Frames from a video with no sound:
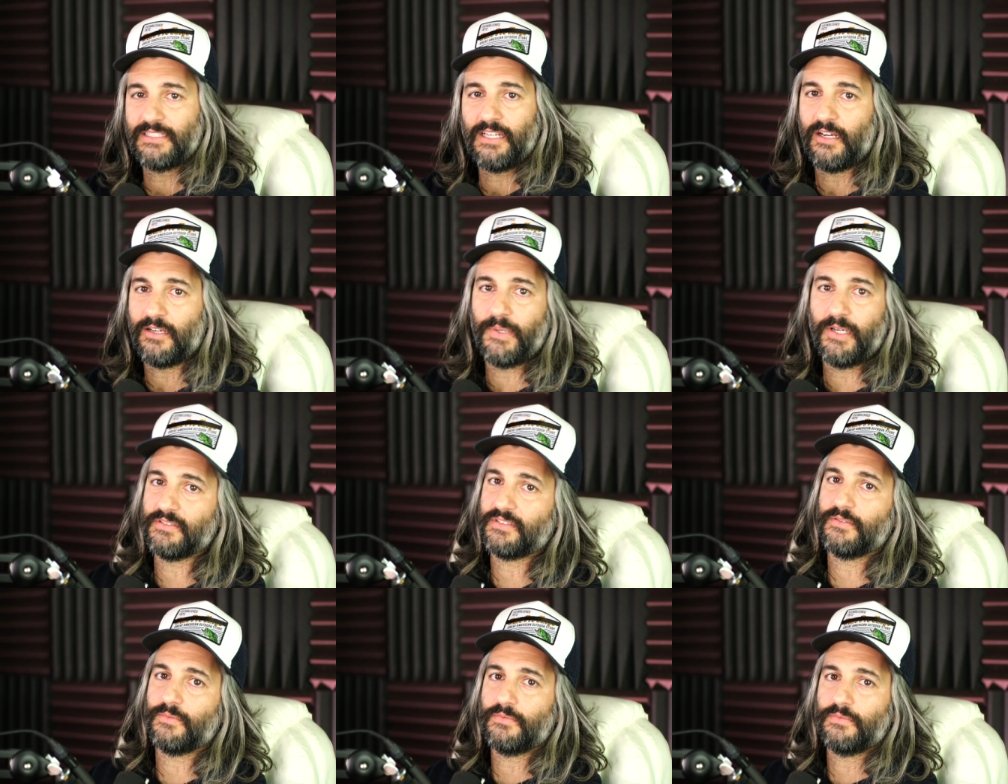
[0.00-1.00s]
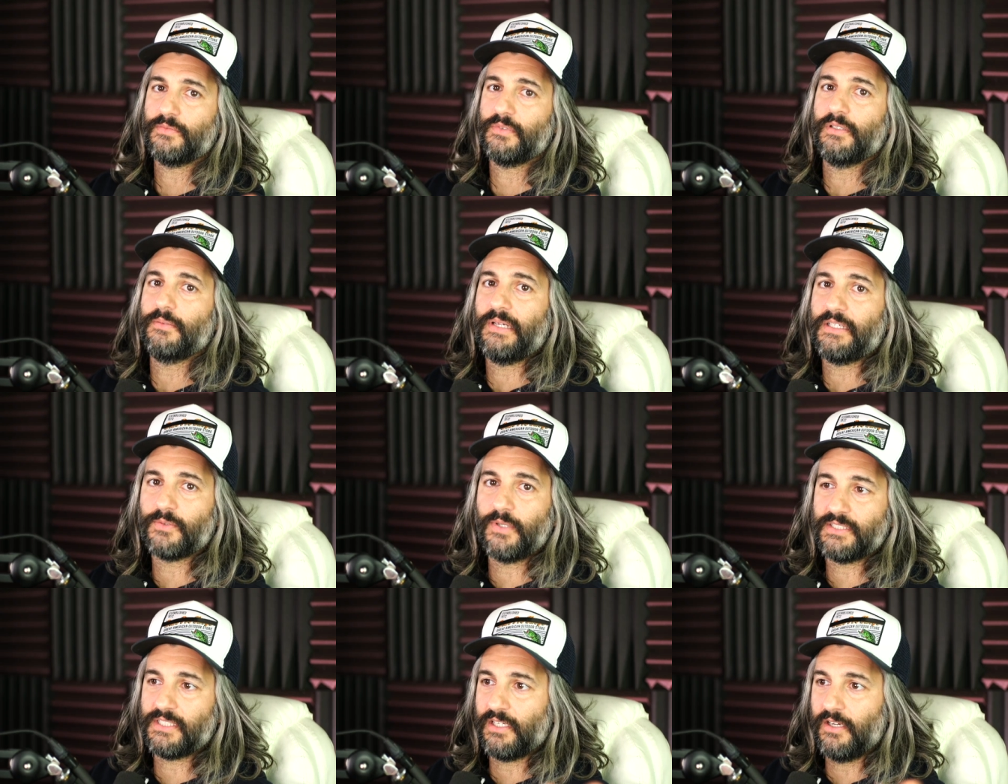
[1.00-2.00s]
Taco Bell is one of the best
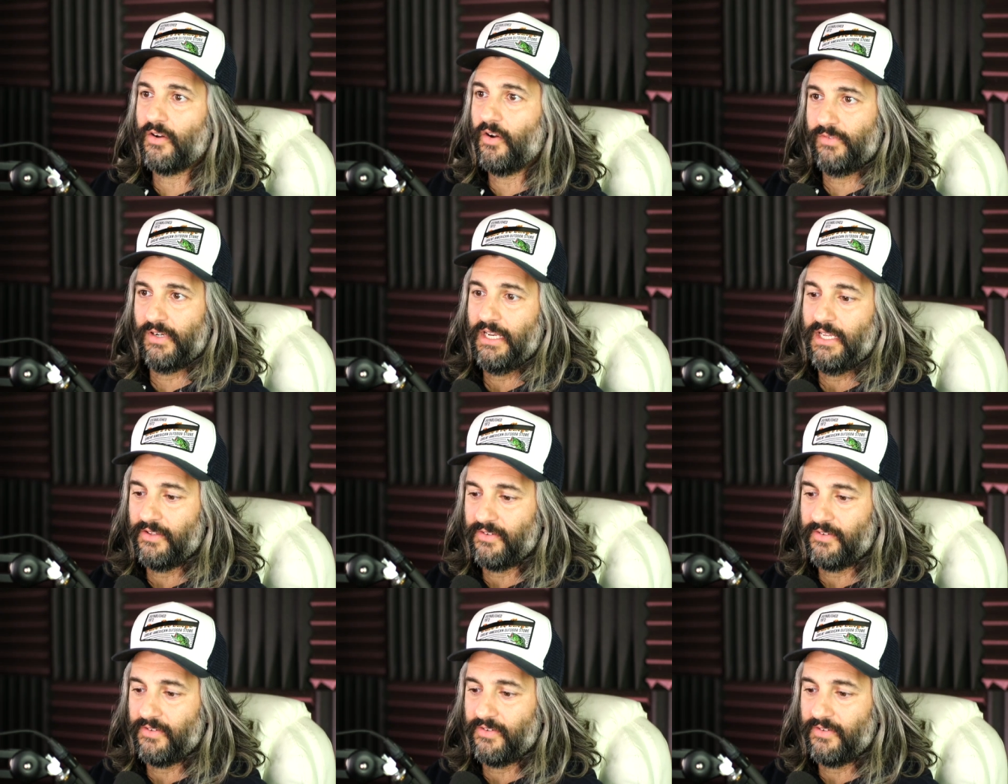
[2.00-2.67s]
ways to go over any other